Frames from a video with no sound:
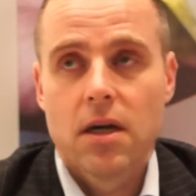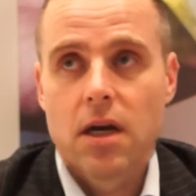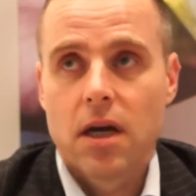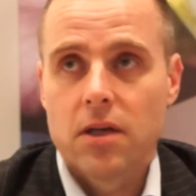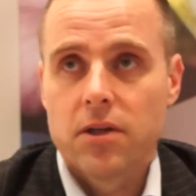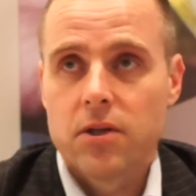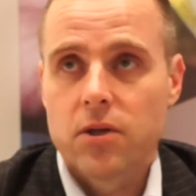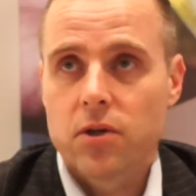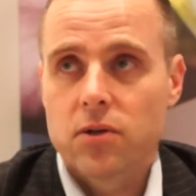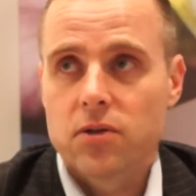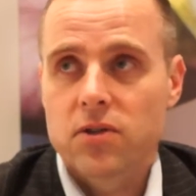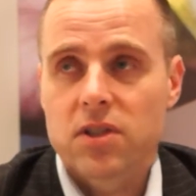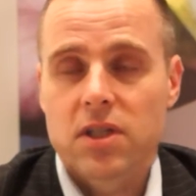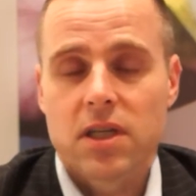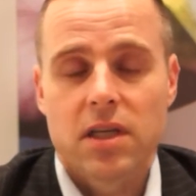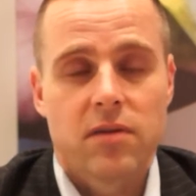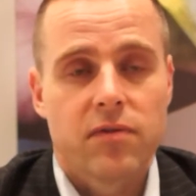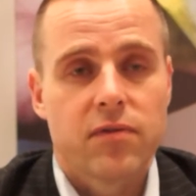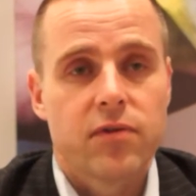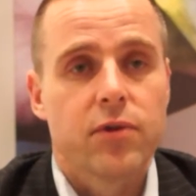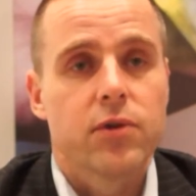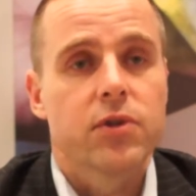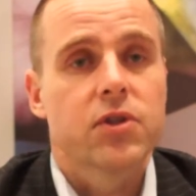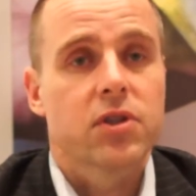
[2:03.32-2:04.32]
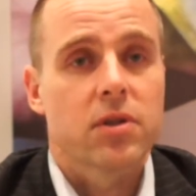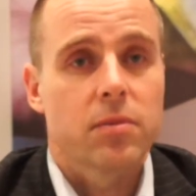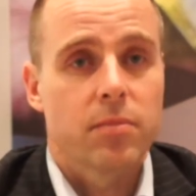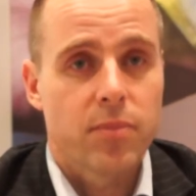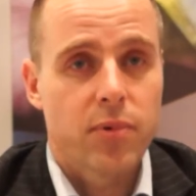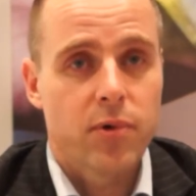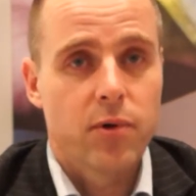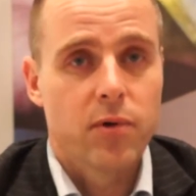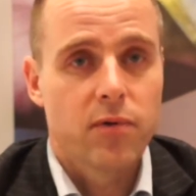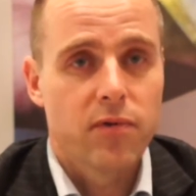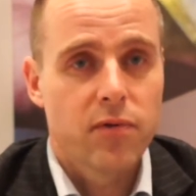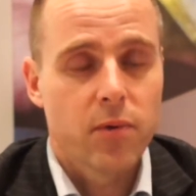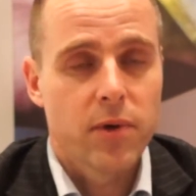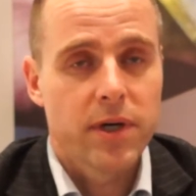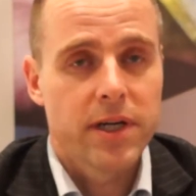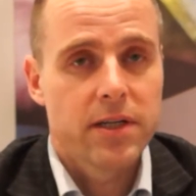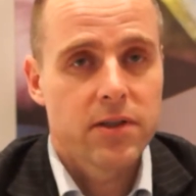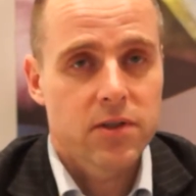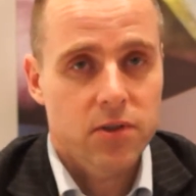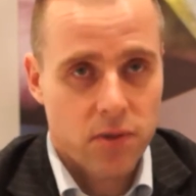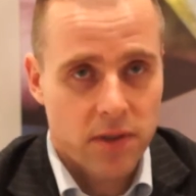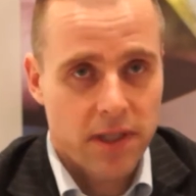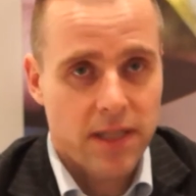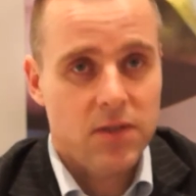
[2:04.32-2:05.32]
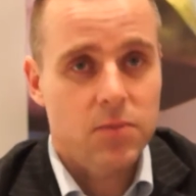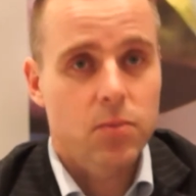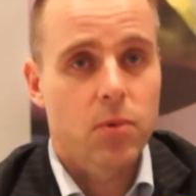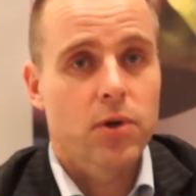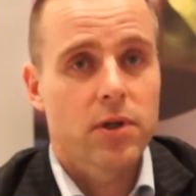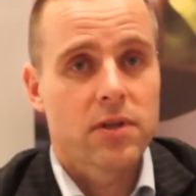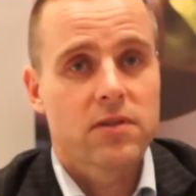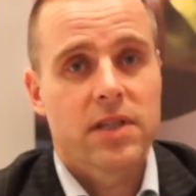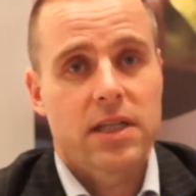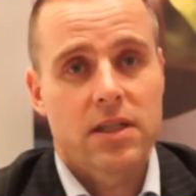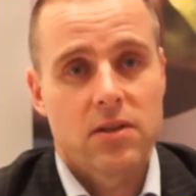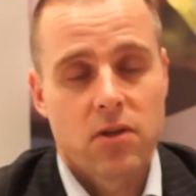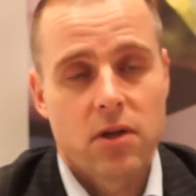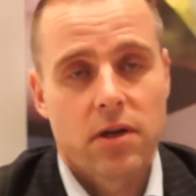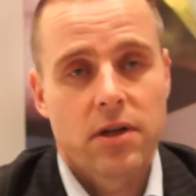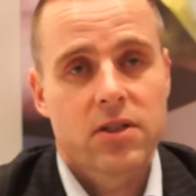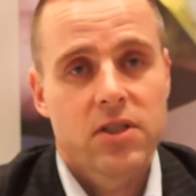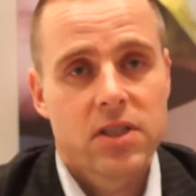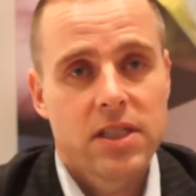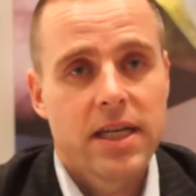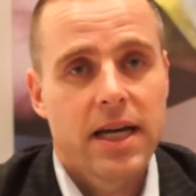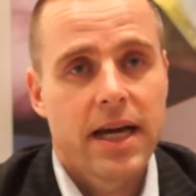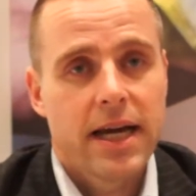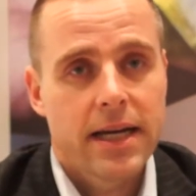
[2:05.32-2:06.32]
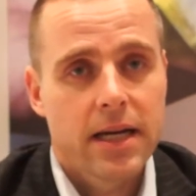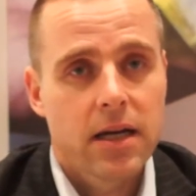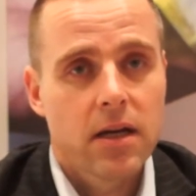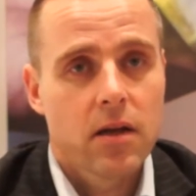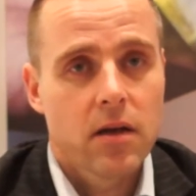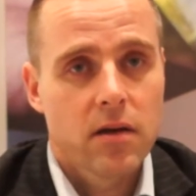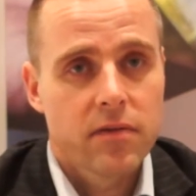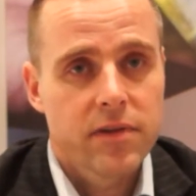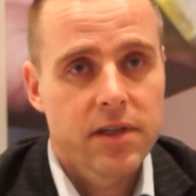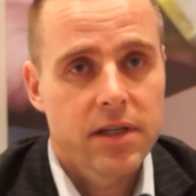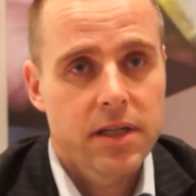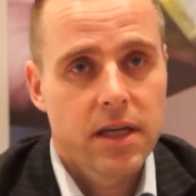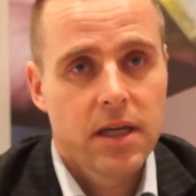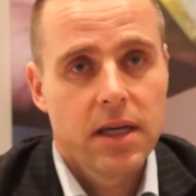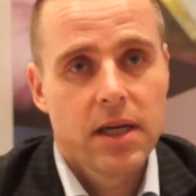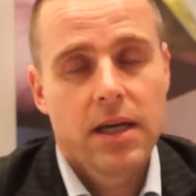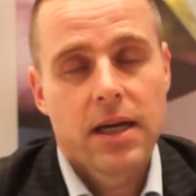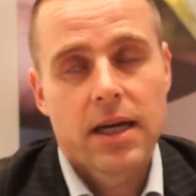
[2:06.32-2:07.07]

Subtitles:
you could say future-proof way? So that's more the technology angle of it.